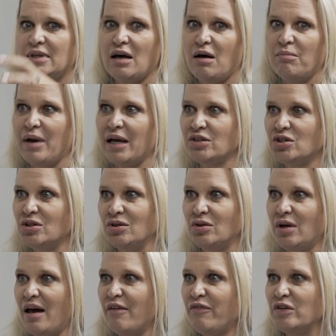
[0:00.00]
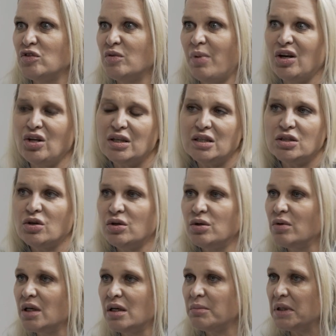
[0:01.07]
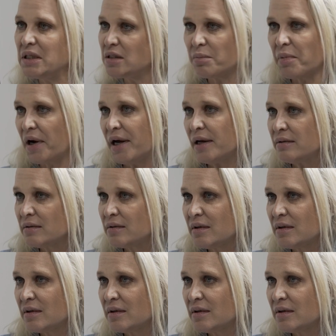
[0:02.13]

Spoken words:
come back to your life in Dubai. You didn't know you were going to be in Dubai.